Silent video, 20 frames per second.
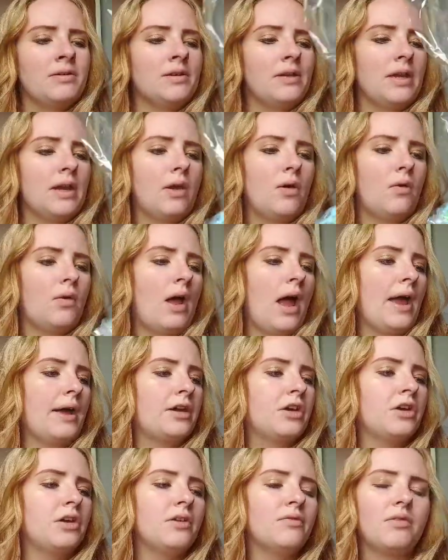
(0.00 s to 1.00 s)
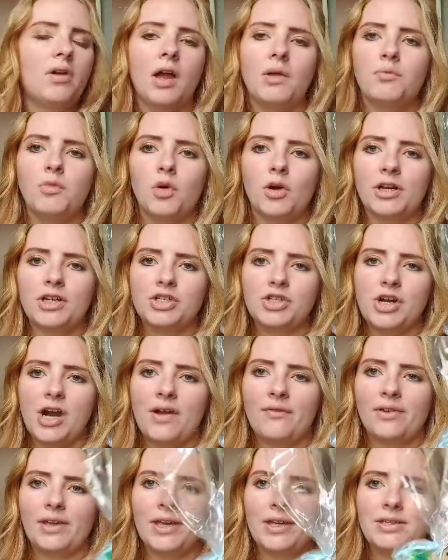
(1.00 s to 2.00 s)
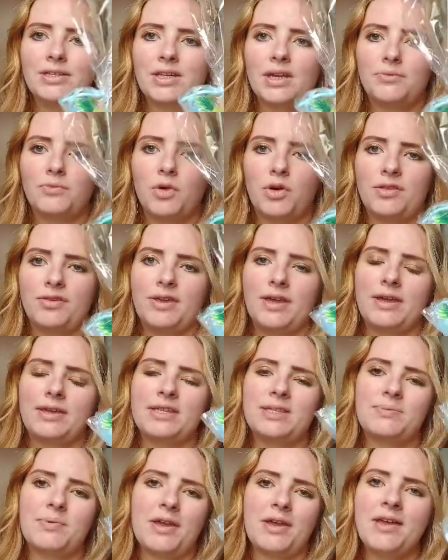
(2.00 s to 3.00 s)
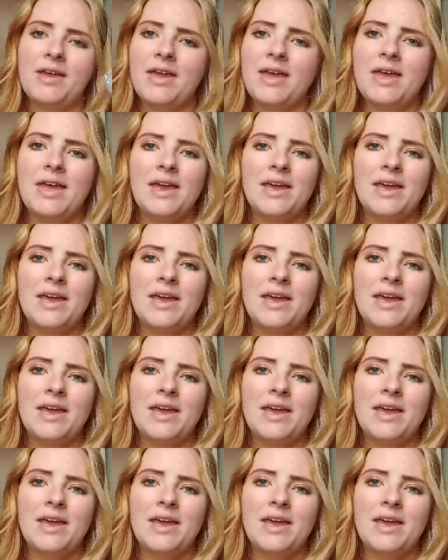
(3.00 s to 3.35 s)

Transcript: you know, I could have gone more extravagant and done more things, but